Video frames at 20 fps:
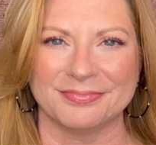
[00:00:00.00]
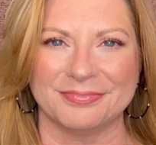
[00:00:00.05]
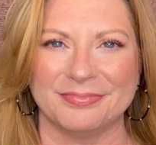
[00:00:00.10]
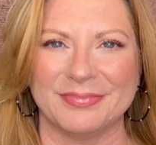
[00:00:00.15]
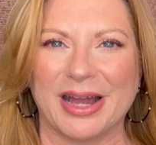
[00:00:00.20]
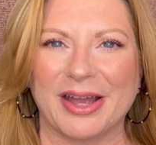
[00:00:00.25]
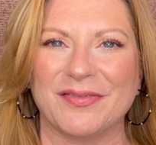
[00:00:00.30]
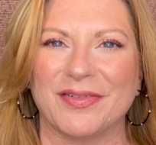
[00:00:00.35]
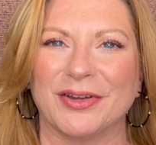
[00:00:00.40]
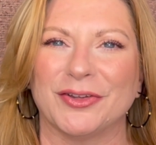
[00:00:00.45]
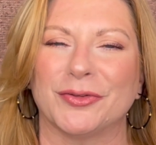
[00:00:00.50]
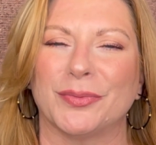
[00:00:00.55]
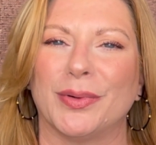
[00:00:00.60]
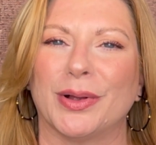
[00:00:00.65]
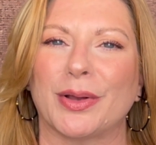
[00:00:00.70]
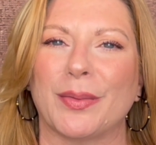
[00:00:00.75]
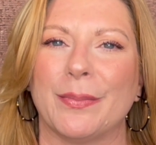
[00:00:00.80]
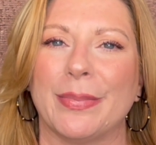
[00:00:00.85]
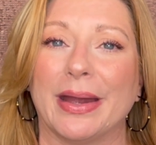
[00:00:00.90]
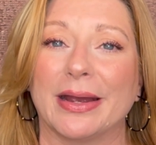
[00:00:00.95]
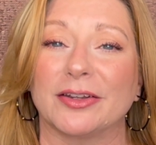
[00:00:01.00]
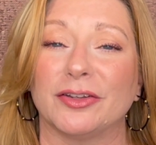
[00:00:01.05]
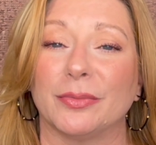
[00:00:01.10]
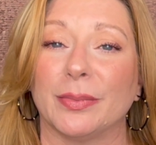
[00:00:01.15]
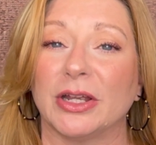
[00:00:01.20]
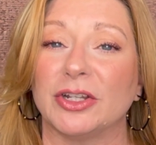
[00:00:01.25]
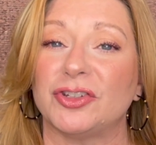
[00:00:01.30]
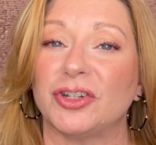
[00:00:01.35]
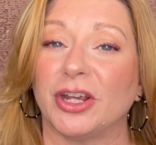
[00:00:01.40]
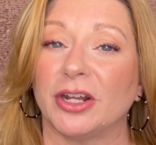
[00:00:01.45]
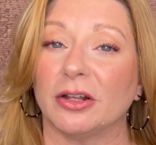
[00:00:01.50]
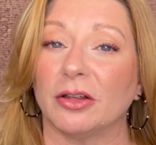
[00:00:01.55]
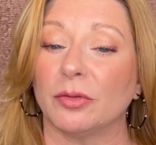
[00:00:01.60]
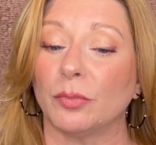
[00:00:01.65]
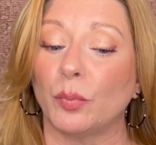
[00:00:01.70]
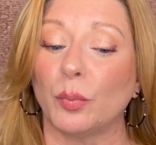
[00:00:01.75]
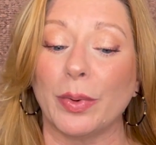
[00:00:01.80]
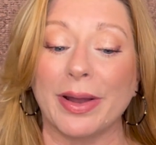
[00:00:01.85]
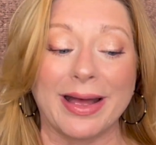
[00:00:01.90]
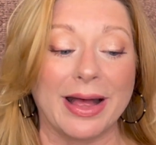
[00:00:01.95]
Hi friends and welcome back to my channel.
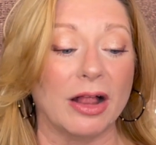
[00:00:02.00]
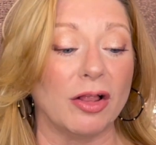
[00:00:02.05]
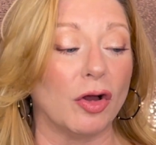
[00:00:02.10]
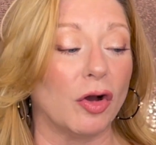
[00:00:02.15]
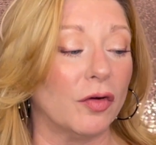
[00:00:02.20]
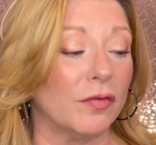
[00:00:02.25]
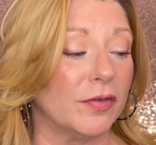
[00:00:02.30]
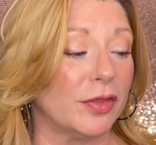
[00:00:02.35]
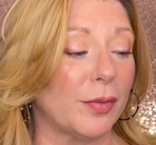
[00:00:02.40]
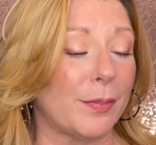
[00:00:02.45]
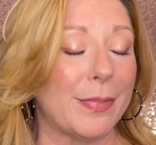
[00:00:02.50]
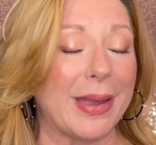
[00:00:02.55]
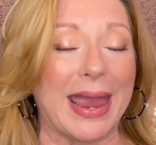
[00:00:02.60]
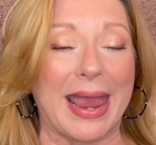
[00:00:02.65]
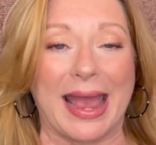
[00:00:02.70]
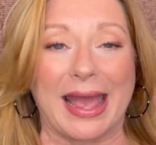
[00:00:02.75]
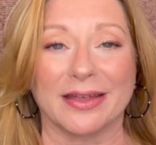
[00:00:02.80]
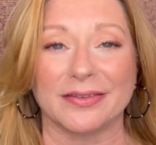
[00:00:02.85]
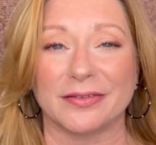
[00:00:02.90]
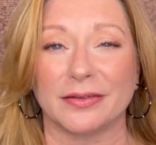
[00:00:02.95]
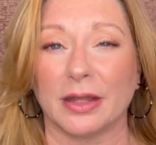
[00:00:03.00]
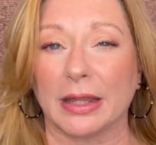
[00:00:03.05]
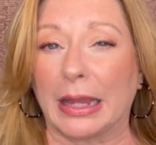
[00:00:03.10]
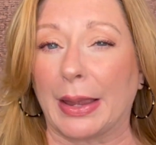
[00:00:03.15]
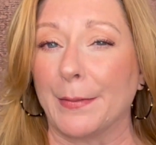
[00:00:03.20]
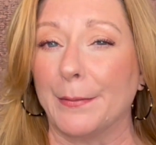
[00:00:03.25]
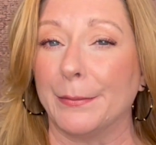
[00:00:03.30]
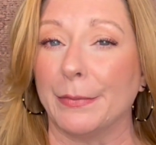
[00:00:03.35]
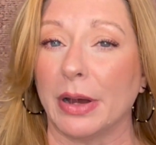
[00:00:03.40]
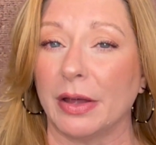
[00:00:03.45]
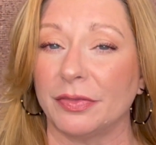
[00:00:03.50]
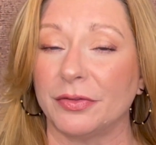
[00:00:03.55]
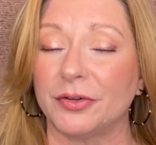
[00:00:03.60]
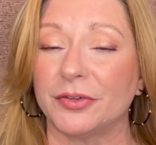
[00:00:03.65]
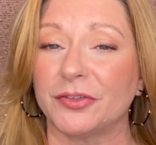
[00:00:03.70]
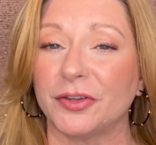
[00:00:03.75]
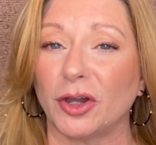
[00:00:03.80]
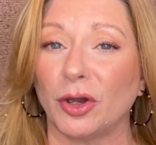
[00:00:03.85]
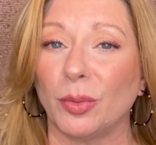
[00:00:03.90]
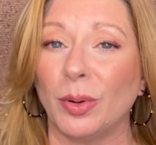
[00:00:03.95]
Well, over the past month or
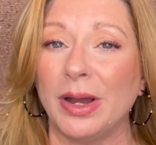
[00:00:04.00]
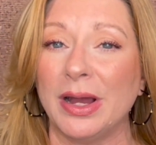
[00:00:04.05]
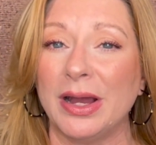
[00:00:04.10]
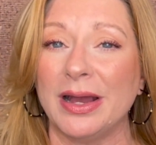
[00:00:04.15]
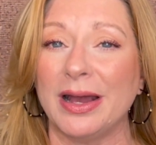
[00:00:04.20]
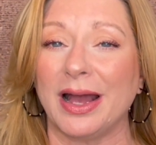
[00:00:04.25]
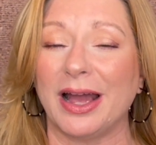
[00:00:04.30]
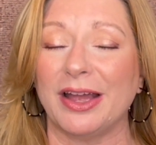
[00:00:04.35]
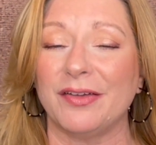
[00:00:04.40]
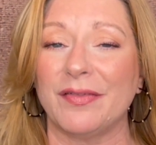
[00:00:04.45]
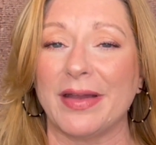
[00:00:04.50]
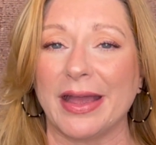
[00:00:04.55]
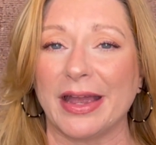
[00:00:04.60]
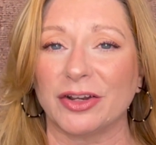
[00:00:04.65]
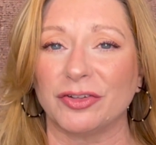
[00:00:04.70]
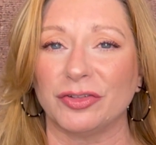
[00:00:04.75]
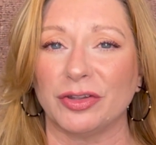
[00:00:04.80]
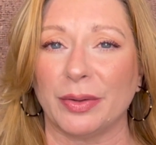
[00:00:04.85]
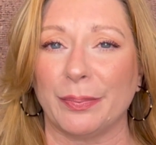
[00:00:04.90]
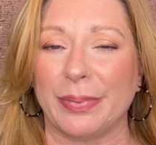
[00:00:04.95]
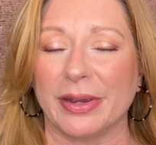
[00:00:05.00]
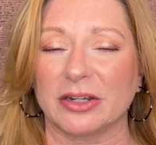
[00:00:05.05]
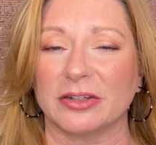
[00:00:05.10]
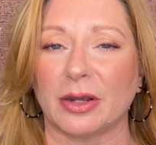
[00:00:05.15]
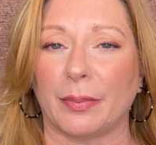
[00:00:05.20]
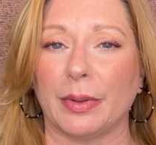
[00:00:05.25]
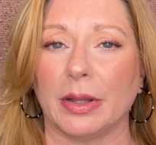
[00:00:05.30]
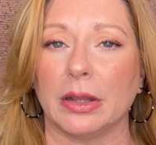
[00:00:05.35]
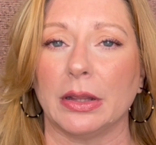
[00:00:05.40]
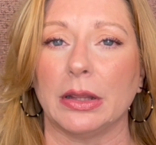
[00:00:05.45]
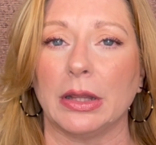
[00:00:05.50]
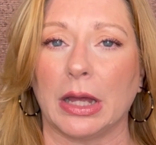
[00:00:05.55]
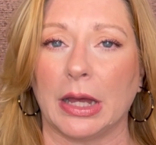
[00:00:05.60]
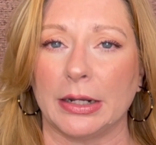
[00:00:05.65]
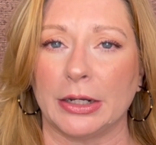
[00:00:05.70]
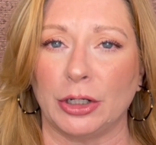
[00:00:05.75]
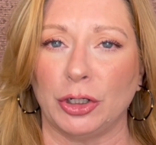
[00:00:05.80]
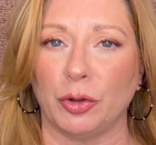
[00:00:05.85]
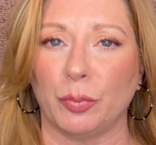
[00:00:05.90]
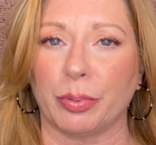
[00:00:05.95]
so, I've actually picked up a
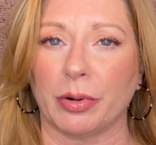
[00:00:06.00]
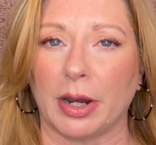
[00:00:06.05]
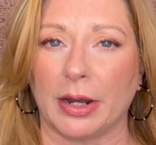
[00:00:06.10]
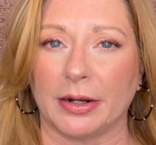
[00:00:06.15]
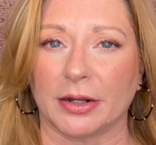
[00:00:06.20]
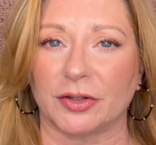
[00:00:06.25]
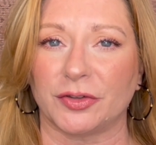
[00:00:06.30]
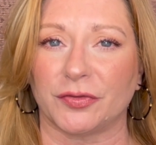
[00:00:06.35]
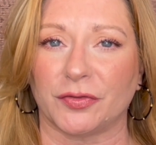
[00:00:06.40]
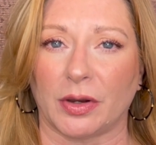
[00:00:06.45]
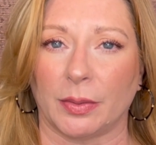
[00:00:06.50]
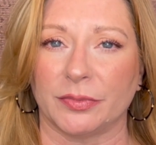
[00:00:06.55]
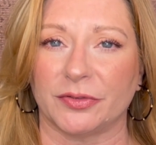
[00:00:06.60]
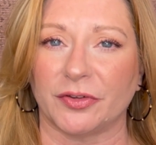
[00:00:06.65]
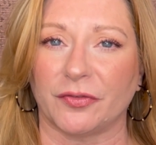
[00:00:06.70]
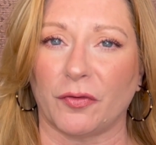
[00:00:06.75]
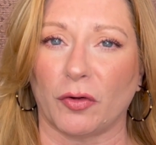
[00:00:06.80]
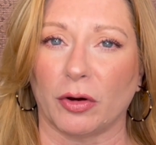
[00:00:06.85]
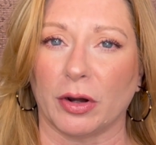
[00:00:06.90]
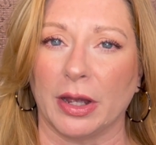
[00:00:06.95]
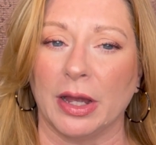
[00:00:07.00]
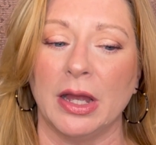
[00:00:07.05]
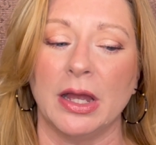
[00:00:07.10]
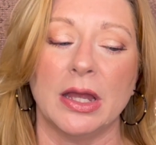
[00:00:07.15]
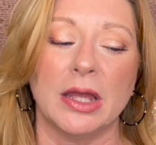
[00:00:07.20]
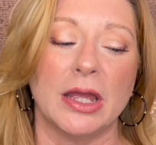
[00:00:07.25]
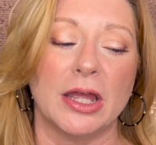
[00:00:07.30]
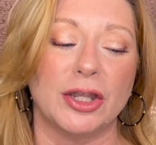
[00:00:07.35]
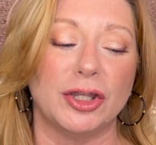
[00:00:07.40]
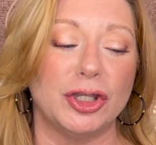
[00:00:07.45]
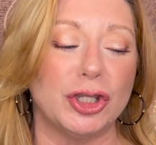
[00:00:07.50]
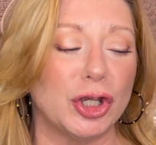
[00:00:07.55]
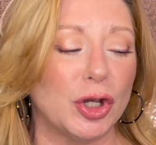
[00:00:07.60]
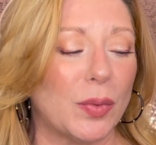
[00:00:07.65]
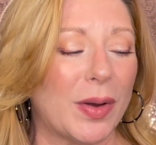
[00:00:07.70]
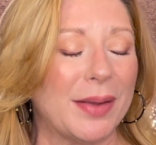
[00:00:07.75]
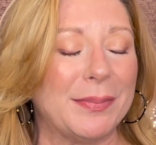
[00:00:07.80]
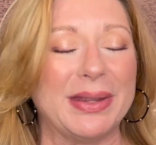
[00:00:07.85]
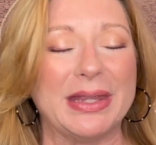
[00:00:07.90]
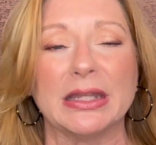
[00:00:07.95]
lot of new products from Sephora.
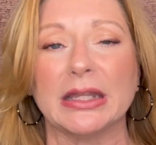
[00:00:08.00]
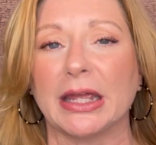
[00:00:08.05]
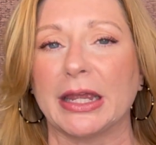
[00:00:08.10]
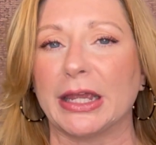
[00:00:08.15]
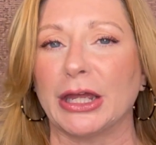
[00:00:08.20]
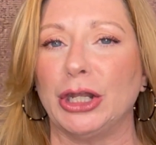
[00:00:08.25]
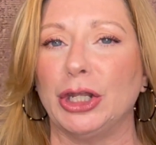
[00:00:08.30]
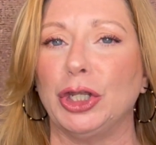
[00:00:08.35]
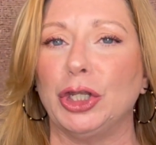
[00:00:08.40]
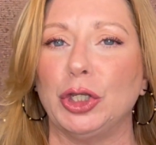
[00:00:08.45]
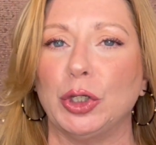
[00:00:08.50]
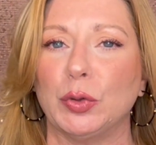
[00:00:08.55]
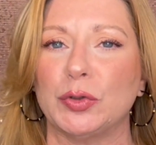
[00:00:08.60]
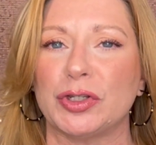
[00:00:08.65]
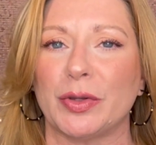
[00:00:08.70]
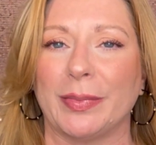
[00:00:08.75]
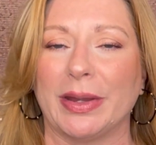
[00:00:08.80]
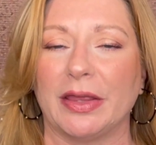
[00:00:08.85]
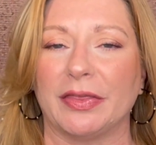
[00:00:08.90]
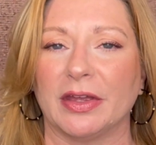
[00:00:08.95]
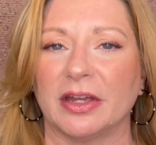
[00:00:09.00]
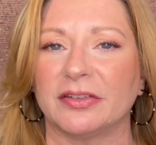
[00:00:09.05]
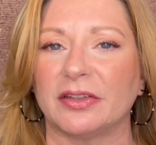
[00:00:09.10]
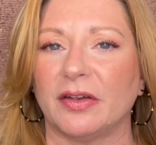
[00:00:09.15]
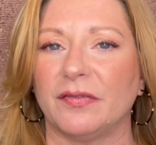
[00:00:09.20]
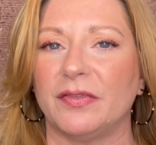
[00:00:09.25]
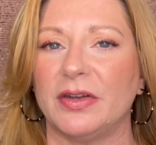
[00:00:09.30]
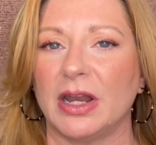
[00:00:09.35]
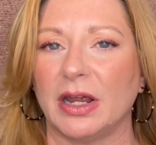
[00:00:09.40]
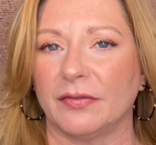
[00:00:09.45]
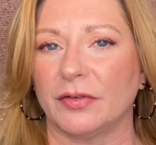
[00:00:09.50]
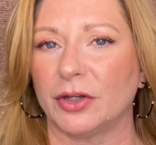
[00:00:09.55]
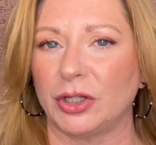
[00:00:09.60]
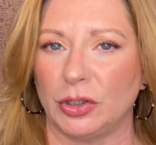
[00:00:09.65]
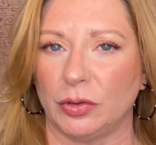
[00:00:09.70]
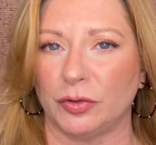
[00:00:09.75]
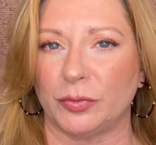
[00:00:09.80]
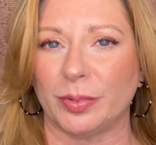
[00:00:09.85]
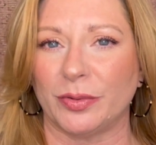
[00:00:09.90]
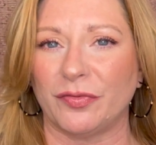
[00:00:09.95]
New, I mean new to me, things I've never
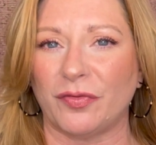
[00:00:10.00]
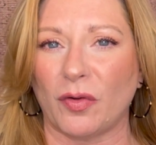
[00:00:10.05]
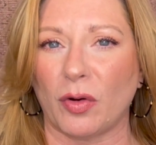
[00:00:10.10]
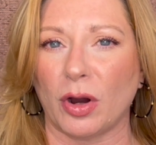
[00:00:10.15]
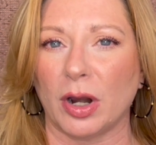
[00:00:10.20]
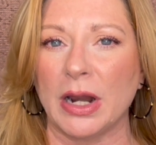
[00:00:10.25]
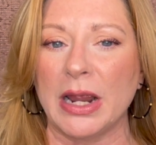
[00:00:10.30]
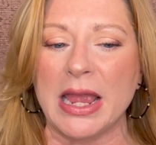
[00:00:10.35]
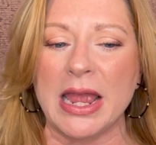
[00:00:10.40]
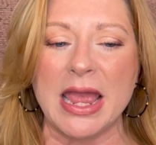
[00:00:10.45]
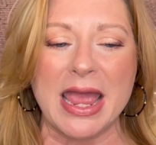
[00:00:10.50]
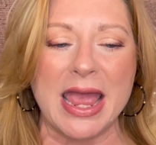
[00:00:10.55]
used before.